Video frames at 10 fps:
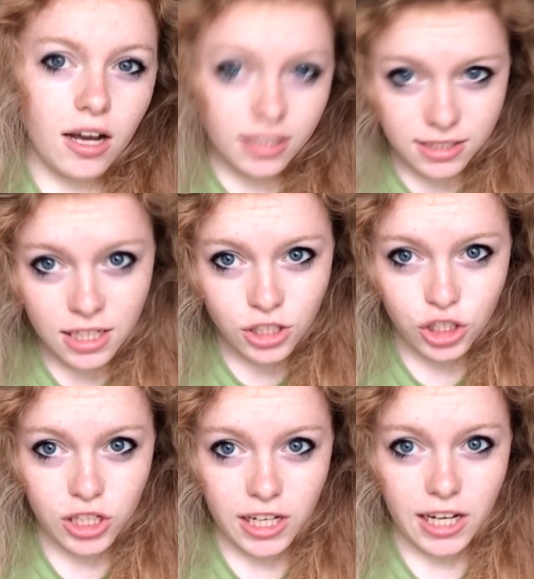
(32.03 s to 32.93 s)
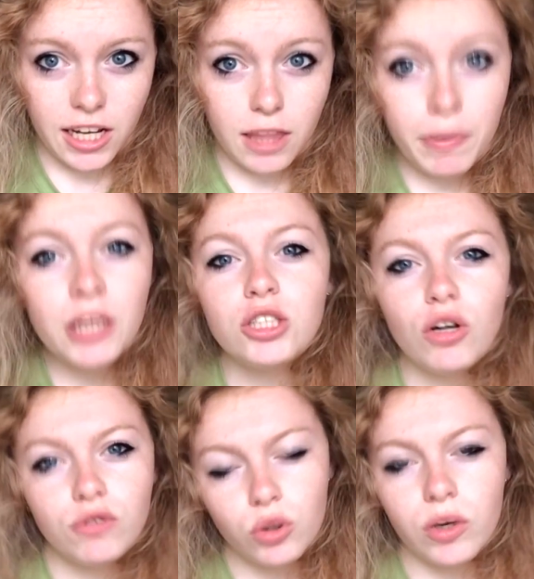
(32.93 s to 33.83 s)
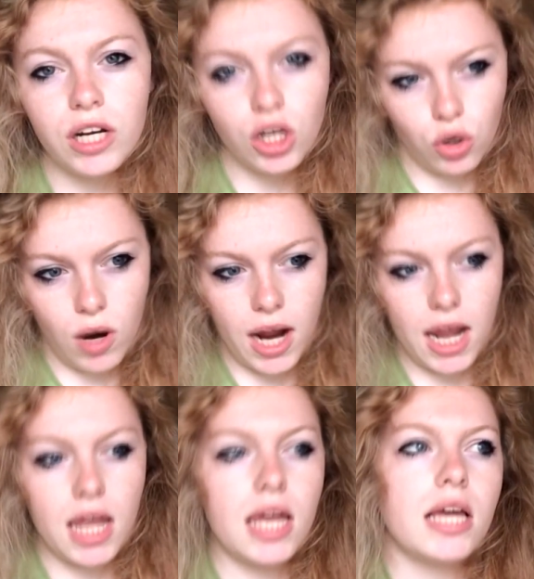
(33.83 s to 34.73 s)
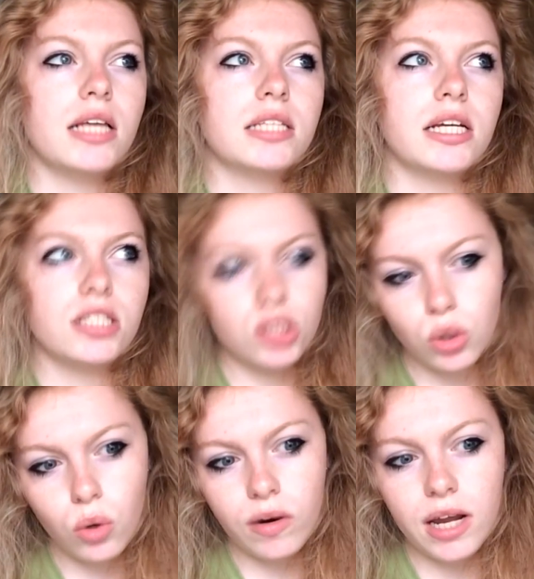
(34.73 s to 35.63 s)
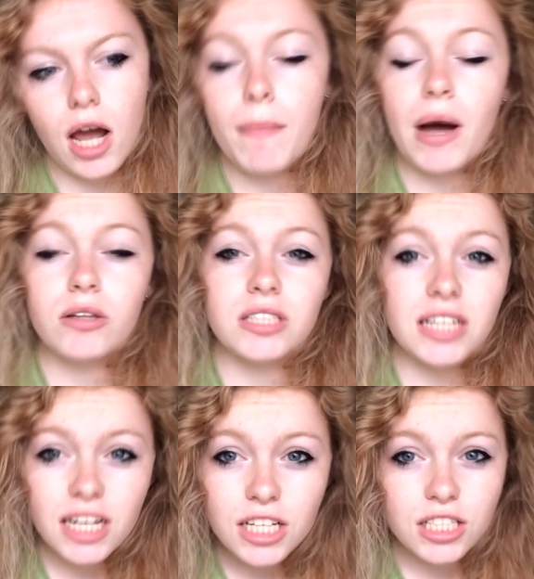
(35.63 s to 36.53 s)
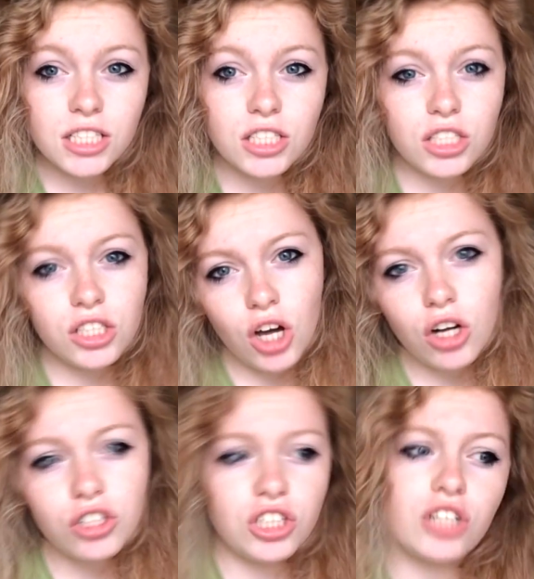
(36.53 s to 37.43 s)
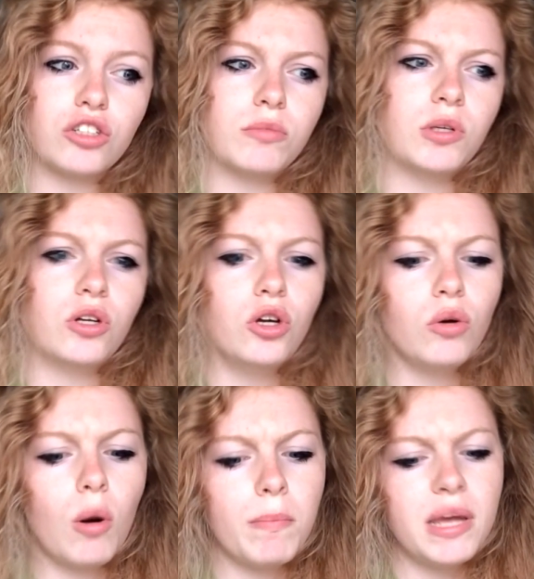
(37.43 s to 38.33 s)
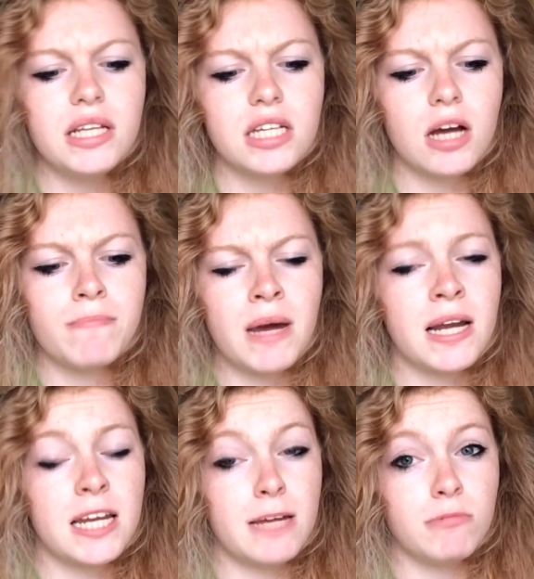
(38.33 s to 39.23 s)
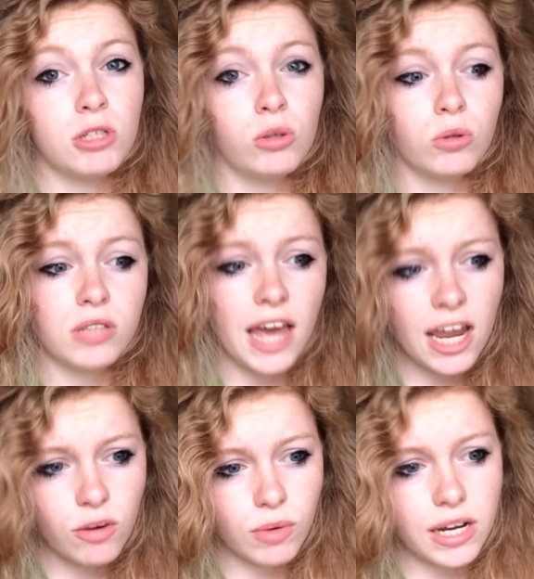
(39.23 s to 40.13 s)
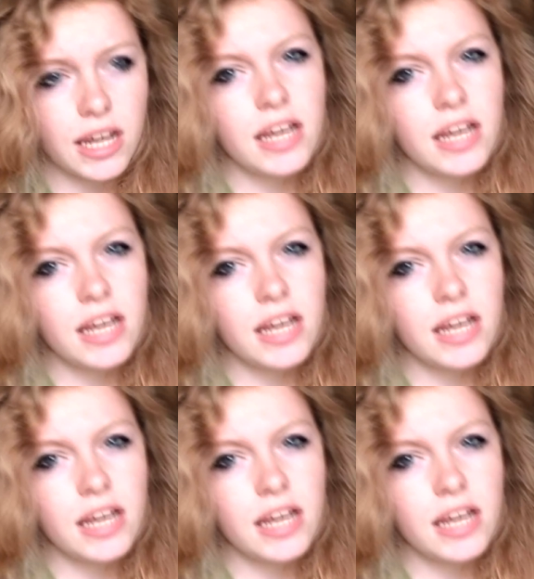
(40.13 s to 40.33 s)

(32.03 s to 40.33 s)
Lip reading: Essentially, The Picture of Dorian Gray is a story about an innocent young gentleman who, on meeting a man named Lord Henry,